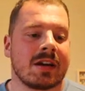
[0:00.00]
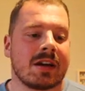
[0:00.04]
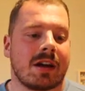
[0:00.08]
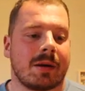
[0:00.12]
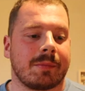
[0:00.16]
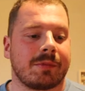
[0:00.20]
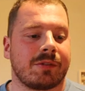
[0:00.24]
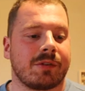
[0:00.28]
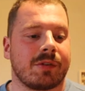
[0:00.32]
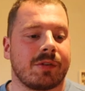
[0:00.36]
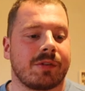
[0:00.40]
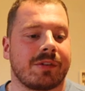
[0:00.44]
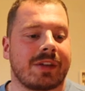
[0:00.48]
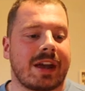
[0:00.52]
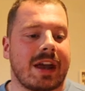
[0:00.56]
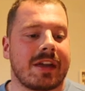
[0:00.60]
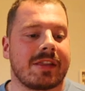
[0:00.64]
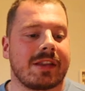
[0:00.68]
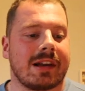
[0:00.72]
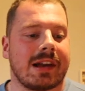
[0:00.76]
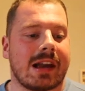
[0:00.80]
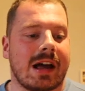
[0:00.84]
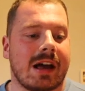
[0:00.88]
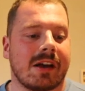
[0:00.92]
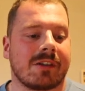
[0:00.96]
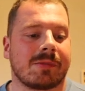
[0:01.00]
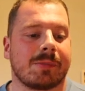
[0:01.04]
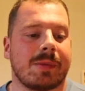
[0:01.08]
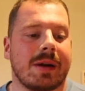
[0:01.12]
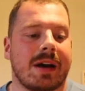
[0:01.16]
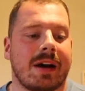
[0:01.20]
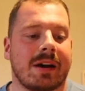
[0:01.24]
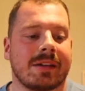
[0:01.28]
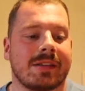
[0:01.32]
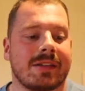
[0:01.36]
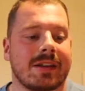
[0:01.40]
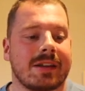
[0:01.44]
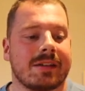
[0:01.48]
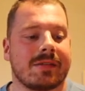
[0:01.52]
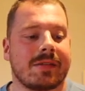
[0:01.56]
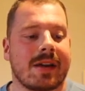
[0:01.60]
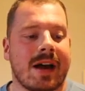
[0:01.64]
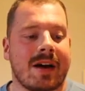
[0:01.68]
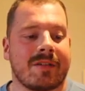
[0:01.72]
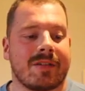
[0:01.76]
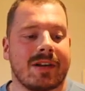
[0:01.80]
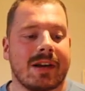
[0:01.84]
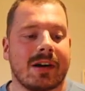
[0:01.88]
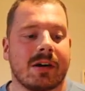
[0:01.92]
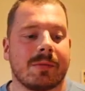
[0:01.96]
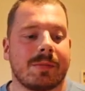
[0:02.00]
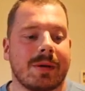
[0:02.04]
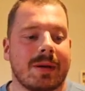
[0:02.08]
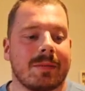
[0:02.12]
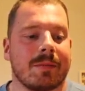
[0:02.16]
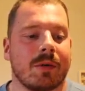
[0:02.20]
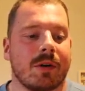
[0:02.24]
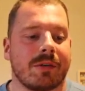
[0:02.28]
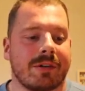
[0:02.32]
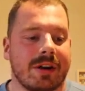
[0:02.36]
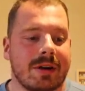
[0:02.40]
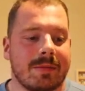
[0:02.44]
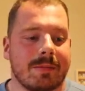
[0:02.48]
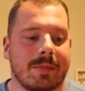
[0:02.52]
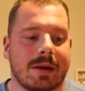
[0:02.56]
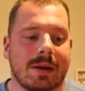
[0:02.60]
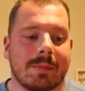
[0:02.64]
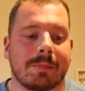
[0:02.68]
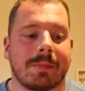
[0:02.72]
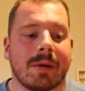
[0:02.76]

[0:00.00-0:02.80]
I'm sort of getting the last bit. I did have a little bit more in me,